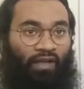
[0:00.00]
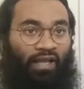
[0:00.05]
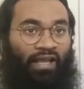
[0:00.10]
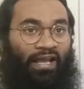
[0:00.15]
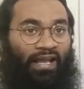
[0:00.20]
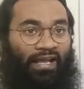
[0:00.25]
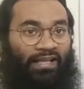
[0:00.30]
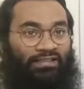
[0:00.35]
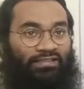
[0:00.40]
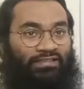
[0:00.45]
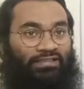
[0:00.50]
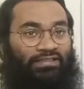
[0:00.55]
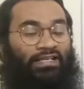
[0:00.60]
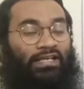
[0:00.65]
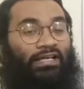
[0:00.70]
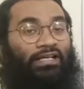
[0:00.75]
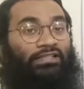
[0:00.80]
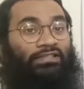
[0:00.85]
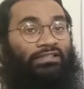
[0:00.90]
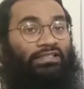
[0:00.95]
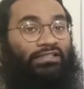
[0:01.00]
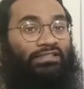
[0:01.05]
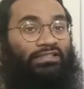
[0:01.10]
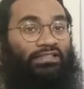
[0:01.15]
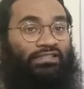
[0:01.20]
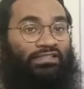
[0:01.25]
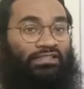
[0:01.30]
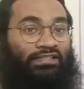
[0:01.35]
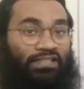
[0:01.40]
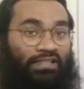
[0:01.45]
Hence, the
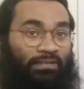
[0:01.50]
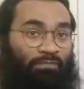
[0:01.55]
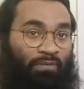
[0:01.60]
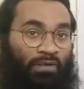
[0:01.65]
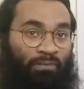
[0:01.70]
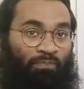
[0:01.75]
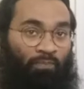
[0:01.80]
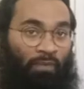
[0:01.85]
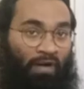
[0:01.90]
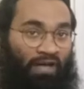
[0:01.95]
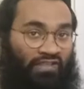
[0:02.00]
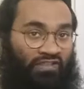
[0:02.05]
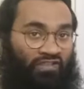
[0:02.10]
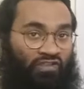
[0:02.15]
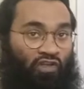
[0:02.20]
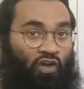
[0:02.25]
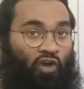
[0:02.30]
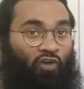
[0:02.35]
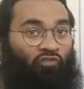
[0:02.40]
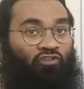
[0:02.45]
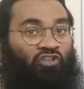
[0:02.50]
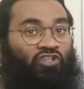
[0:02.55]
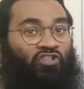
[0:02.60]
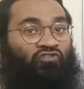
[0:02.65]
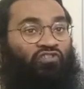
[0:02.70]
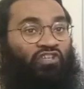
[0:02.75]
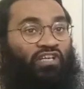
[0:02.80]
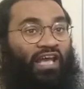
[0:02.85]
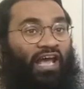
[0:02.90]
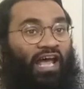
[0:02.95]
16-bit bus which
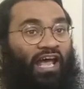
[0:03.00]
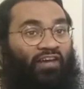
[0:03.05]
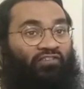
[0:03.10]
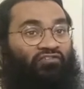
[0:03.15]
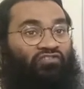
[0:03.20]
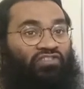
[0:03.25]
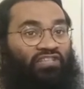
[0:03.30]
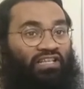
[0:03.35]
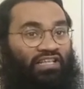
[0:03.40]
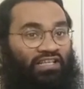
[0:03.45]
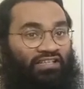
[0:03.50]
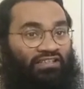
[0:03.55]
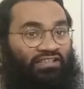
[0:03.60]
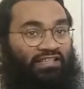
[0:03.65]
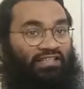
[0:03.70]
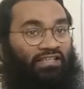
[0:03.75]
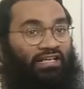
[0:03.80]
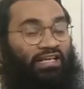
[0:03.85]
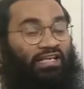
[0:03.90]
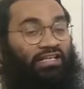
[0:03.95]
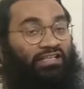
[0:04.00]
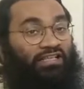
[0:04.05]
we have selected